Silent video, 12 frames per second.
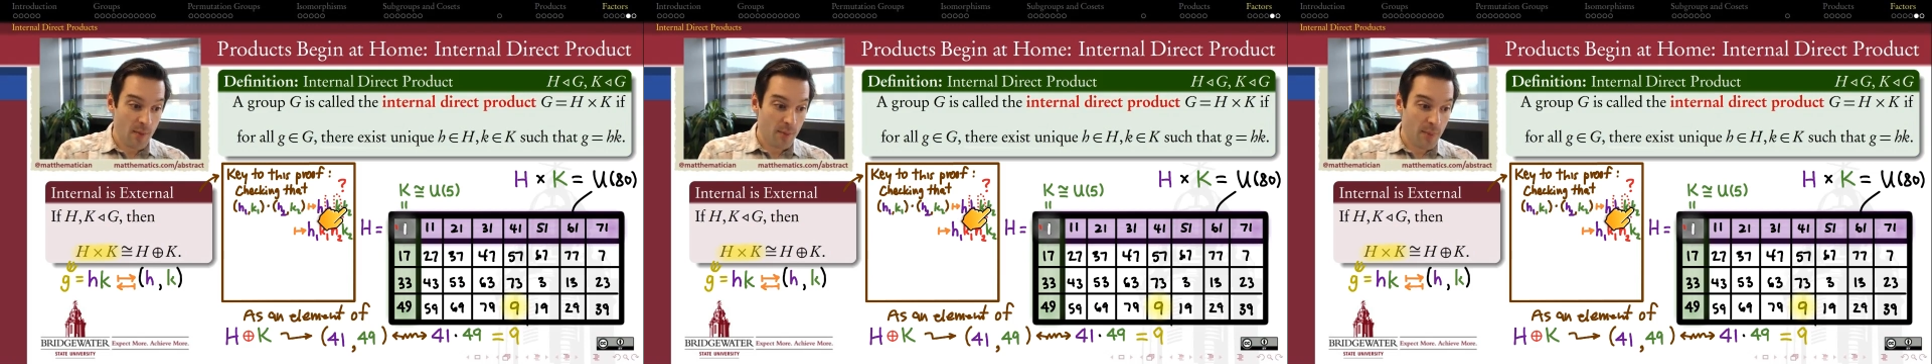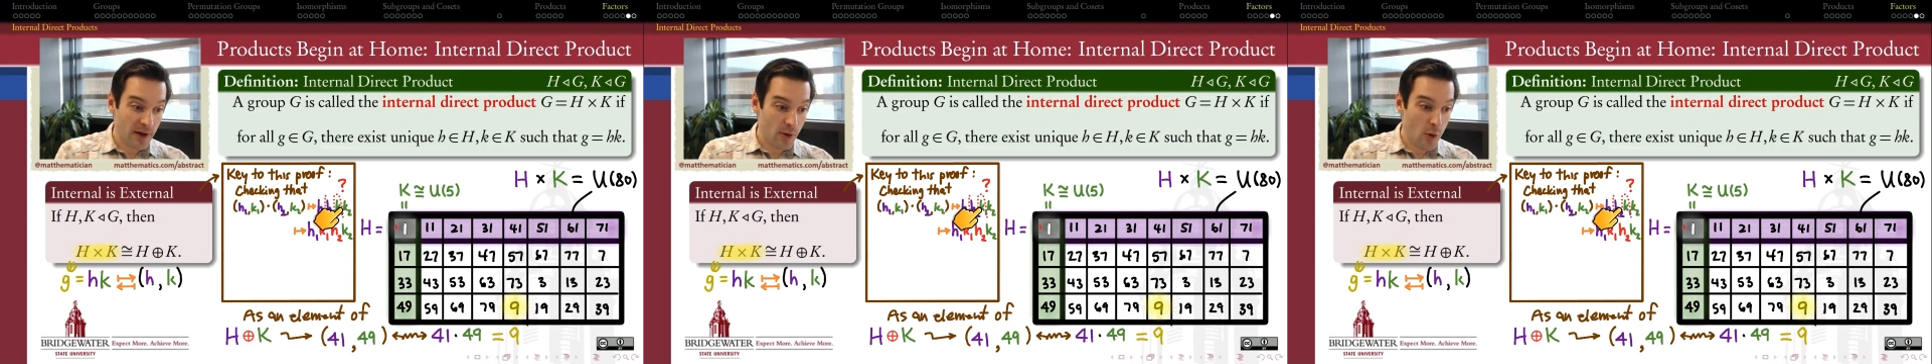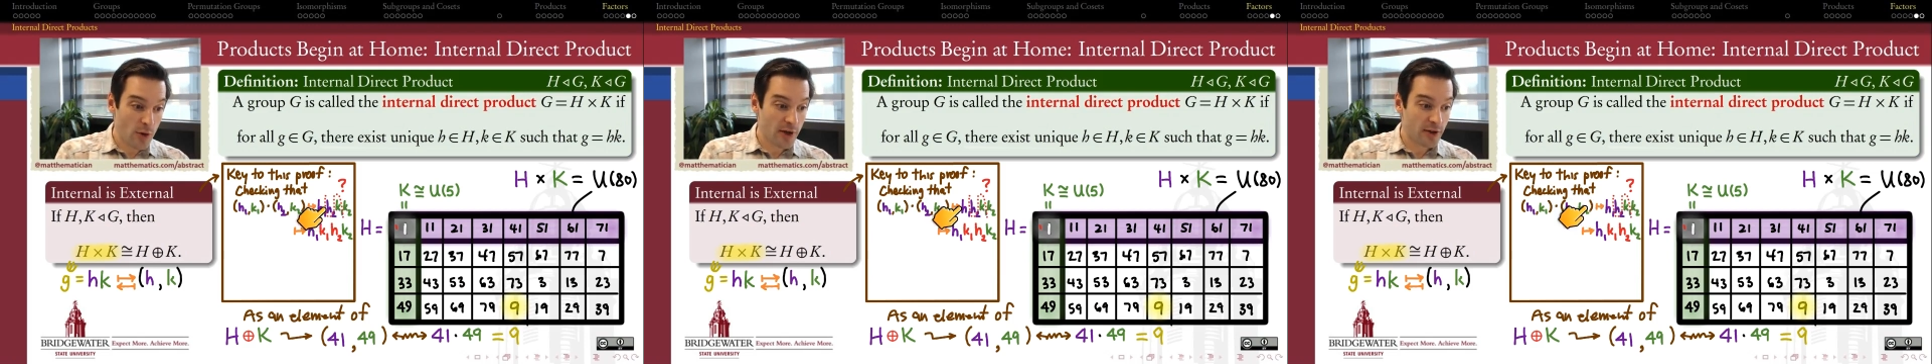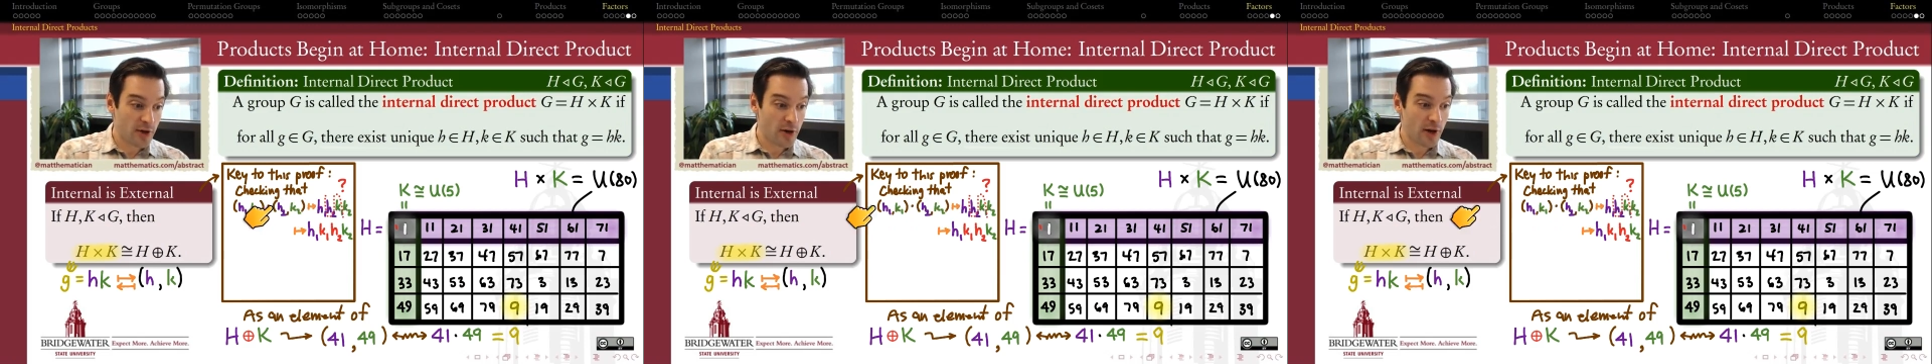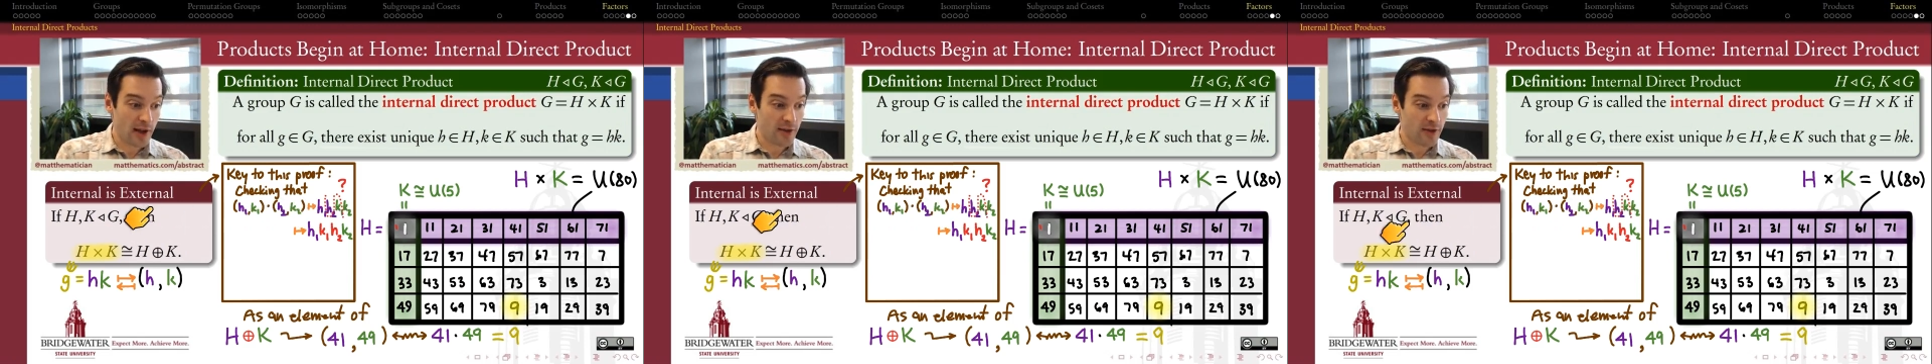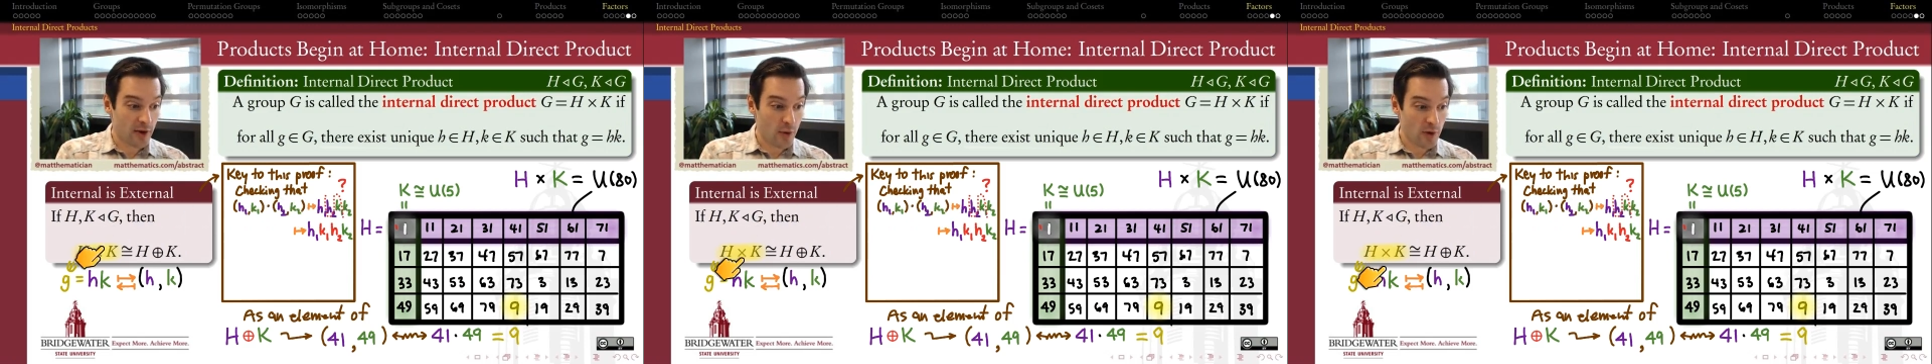But in order to turn it
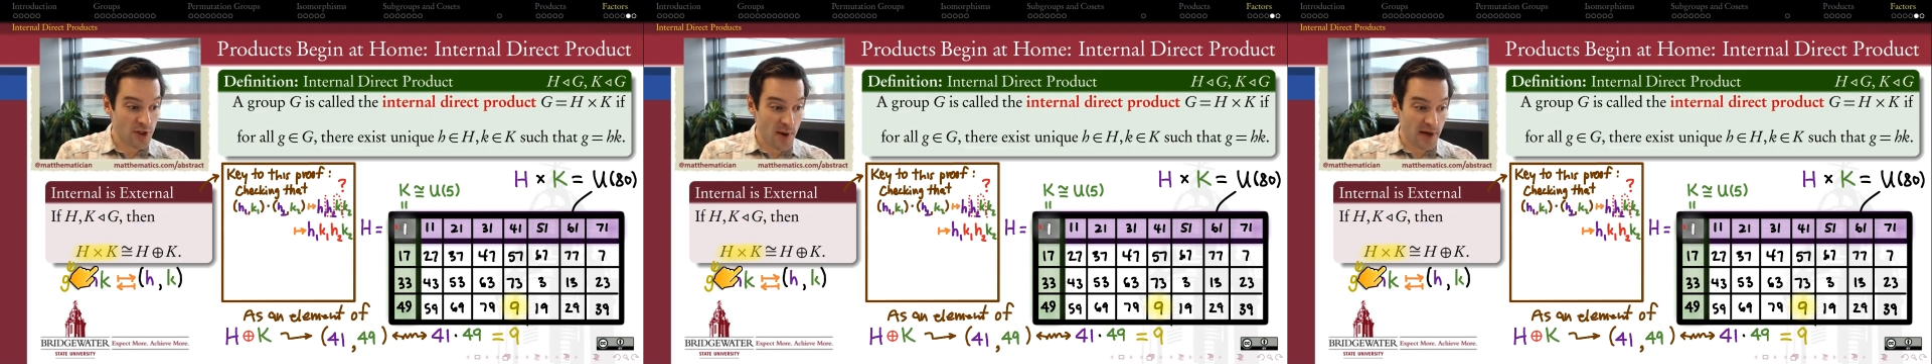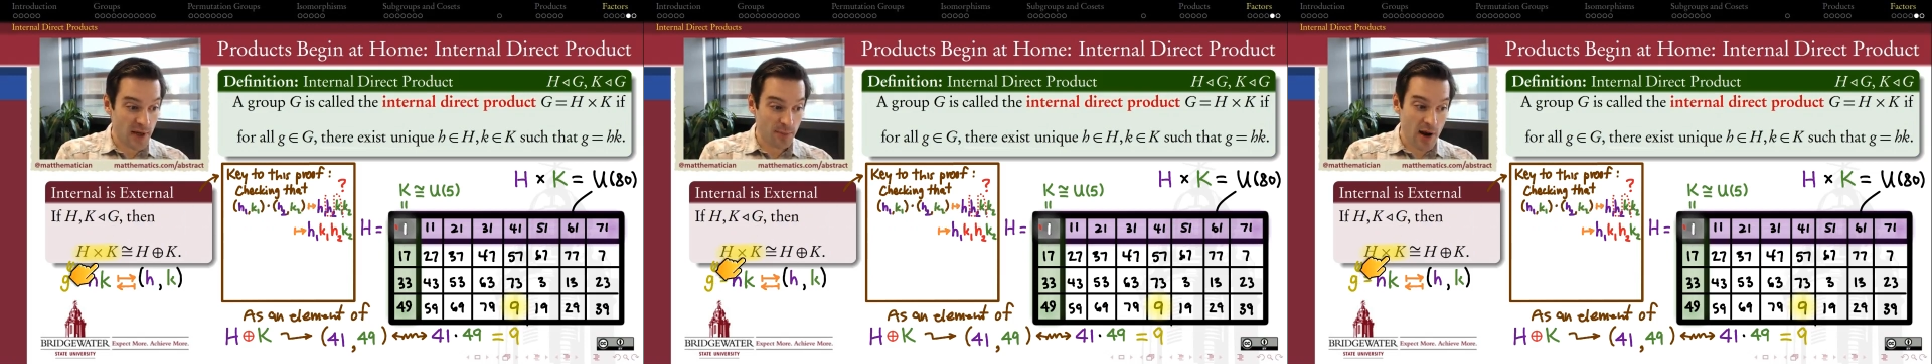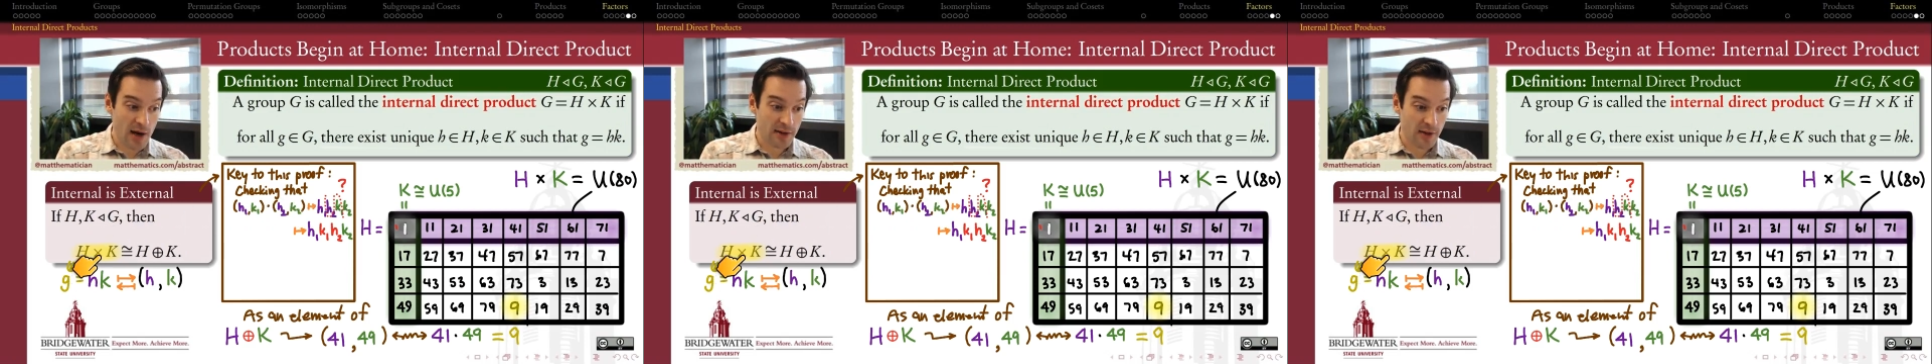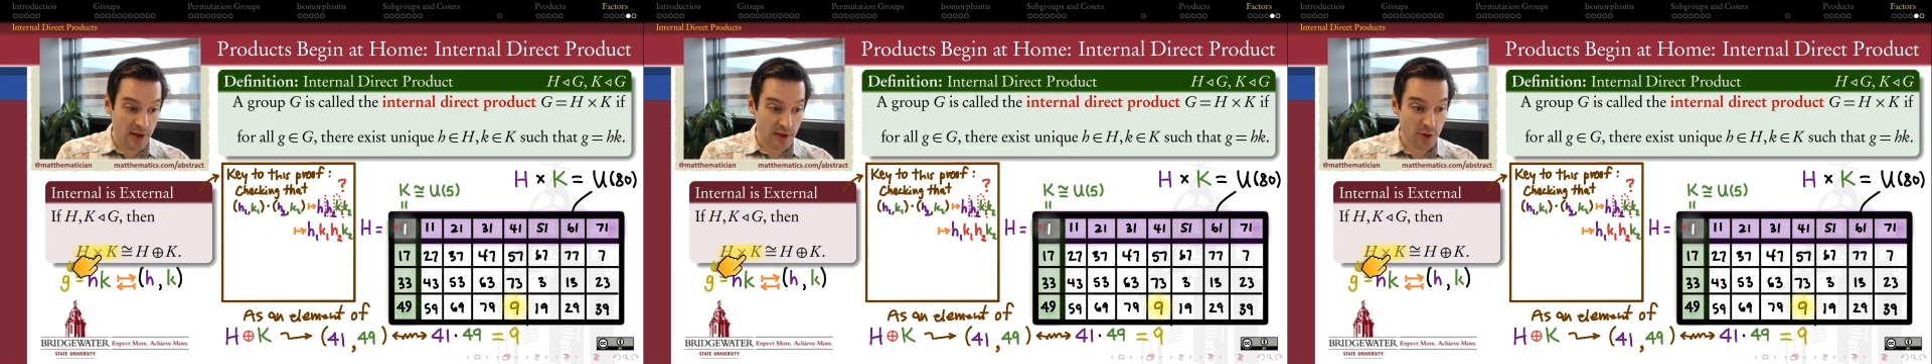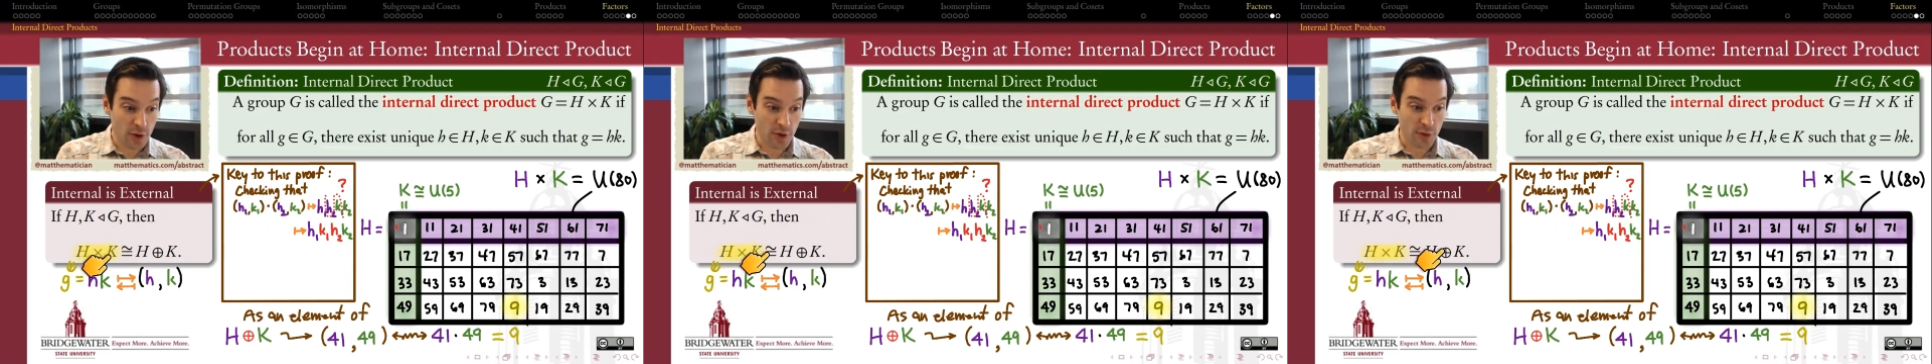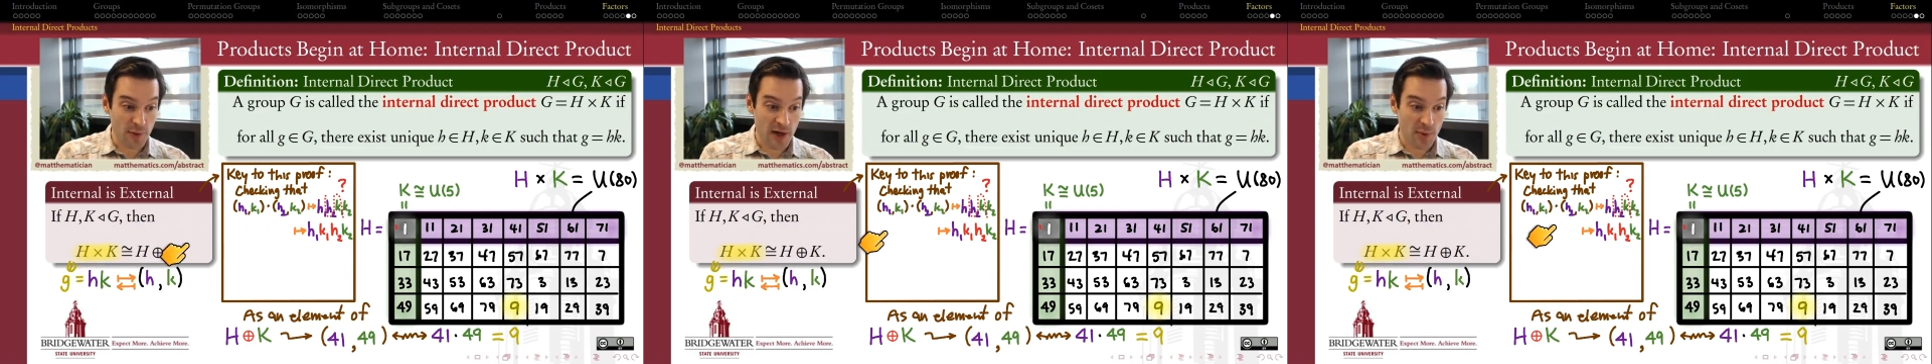into the corresponding product in the
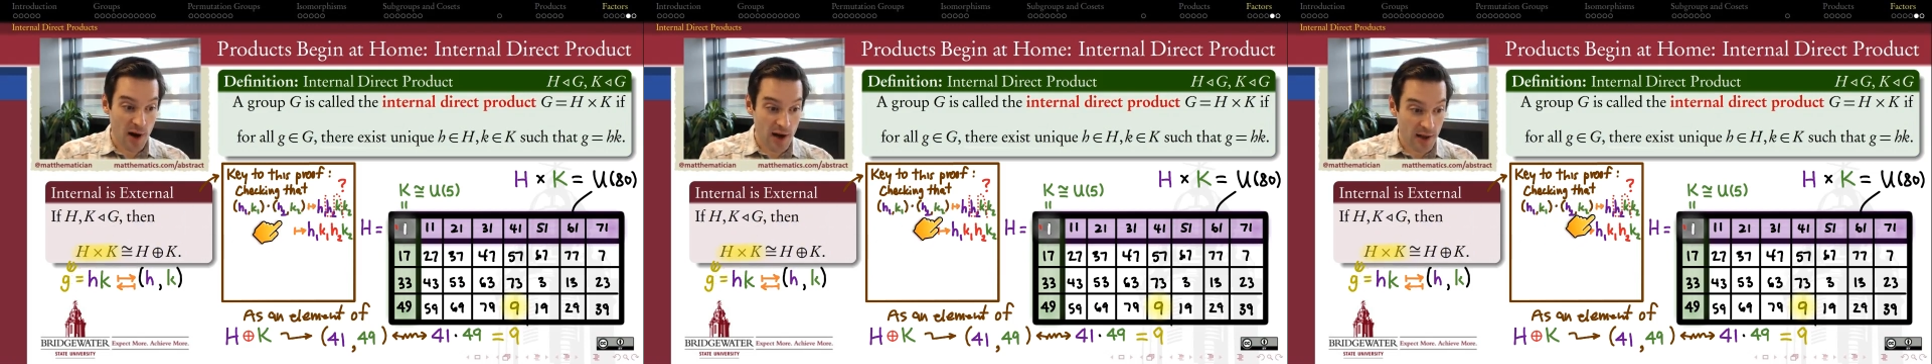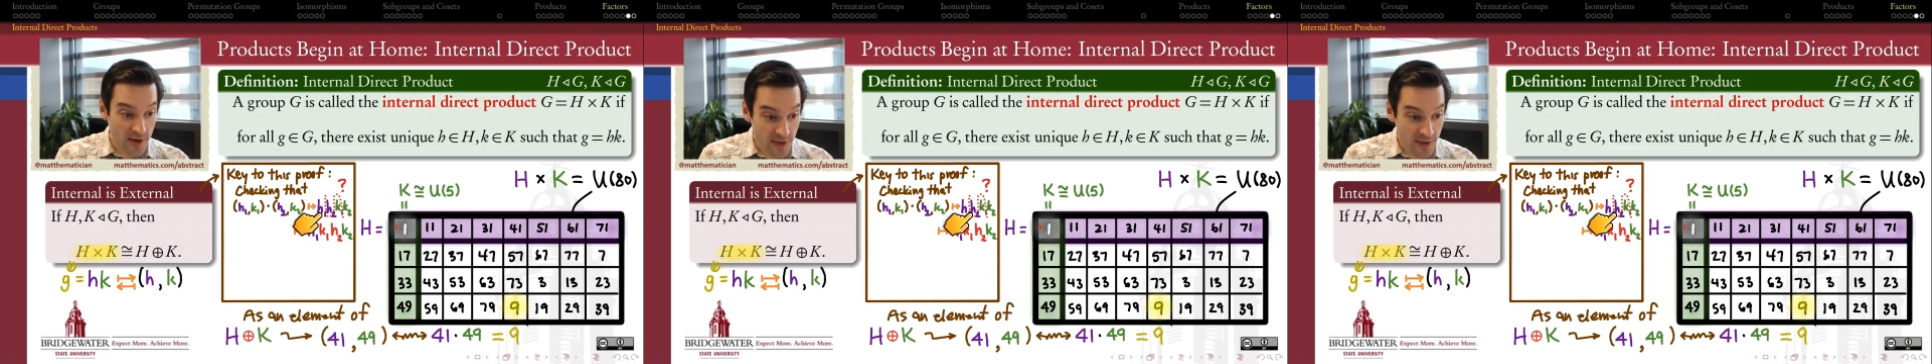internal direct product,